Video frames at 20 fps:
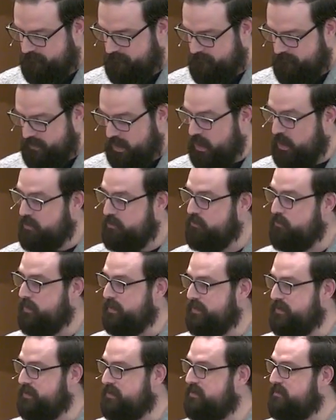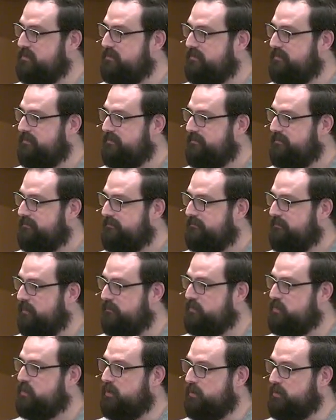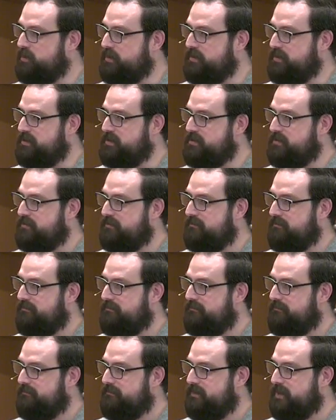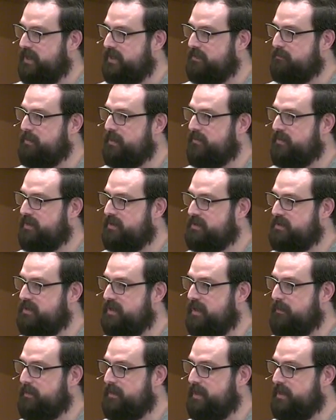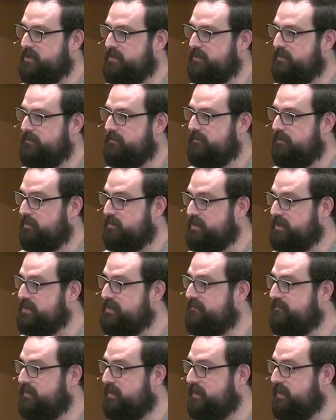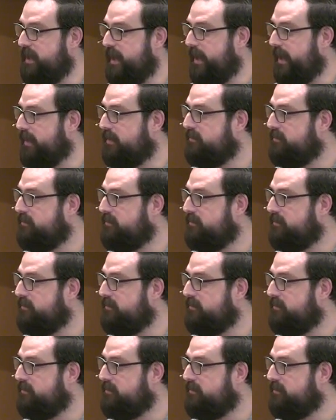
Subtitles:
Hundreds of churches in the Methodist denomination are disaffiliating.